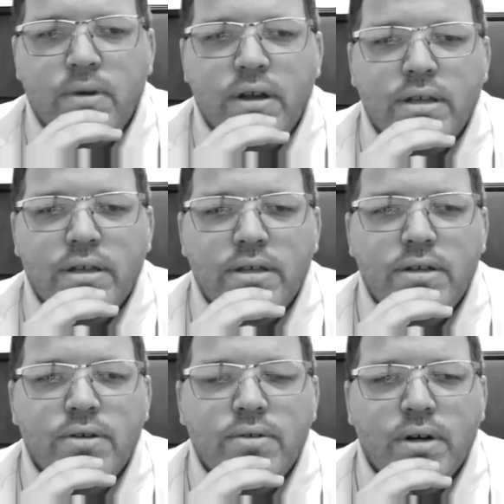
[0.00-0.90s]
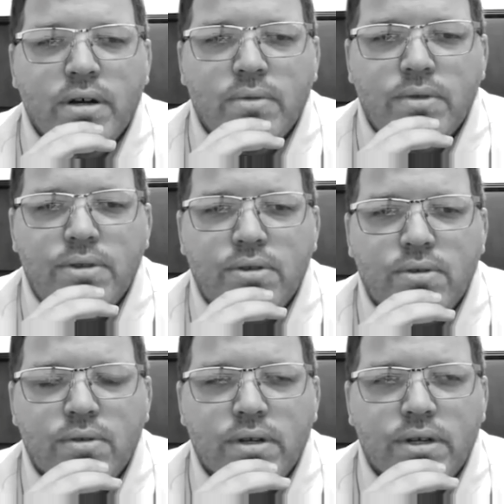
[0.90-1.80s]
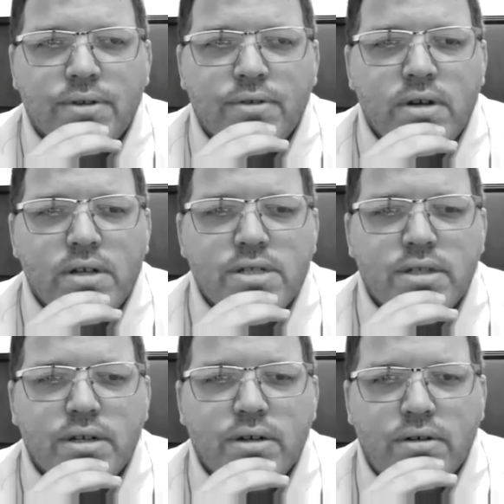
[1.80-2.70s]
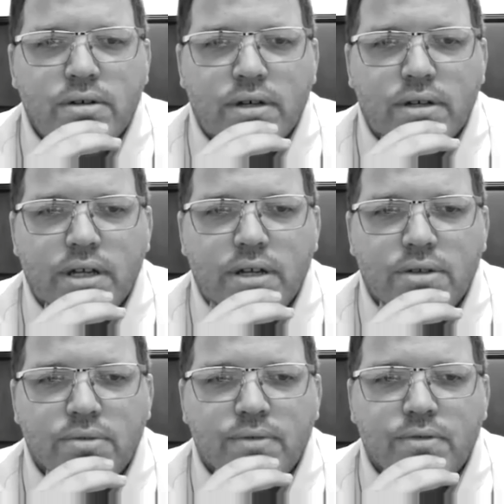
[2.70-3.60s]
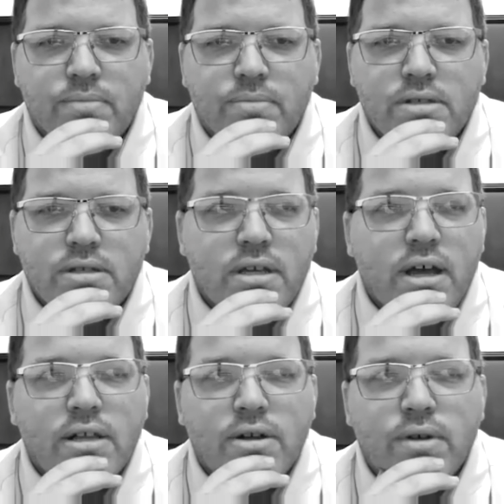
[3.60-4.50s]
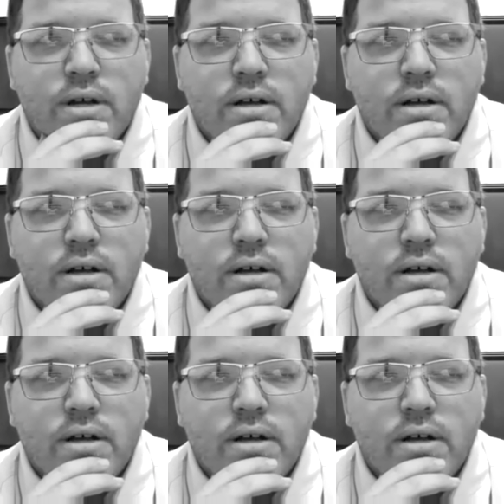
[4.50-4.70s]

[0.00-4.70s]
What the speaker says: it right here with you. Another question, then I got another one for President Gallo.